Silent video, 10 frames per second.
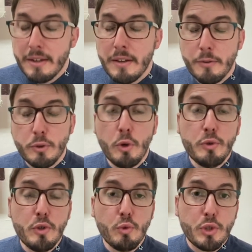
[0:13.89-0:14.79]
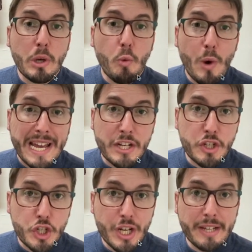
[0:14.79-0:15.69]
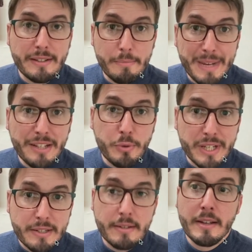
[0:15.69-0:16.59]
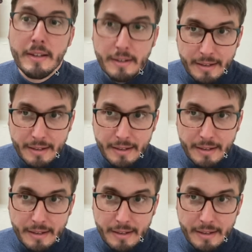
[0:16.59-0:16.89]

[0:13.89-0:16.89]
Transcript: if you don't use the wedge and the matrix